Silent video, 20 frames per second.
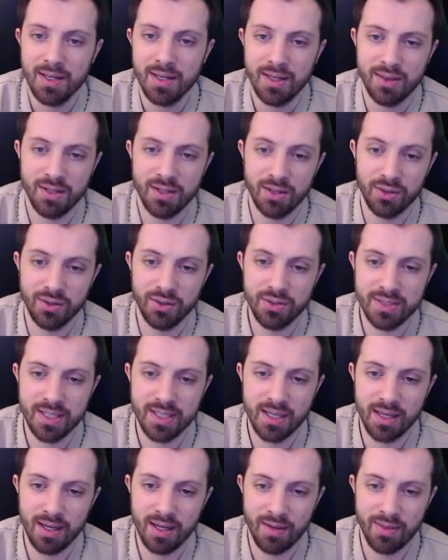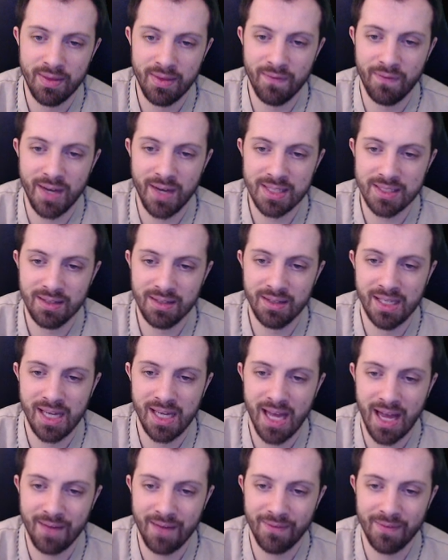they're losing effectively
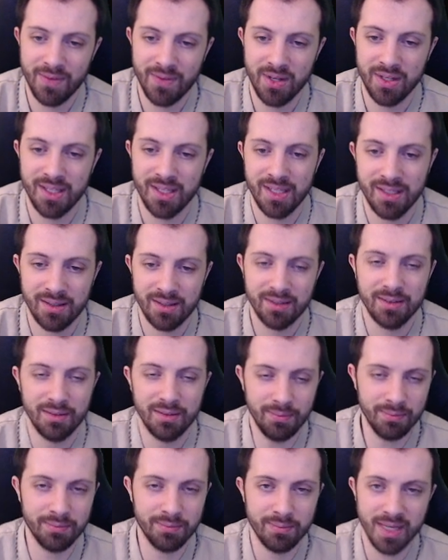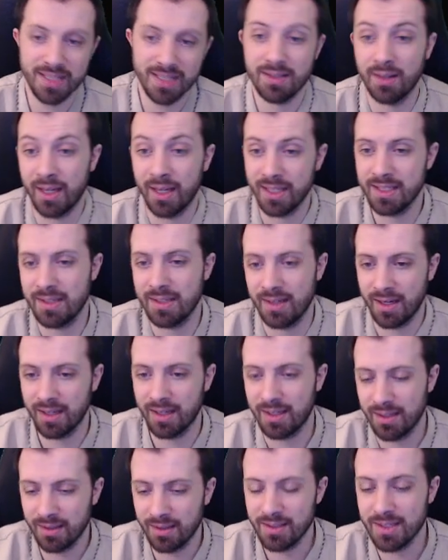half of their heal. Makes it a lot easier to get
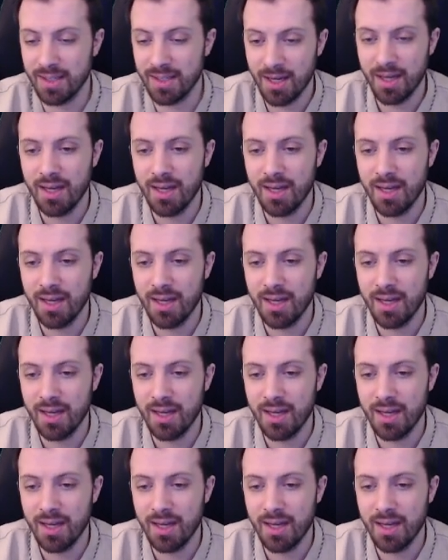kills.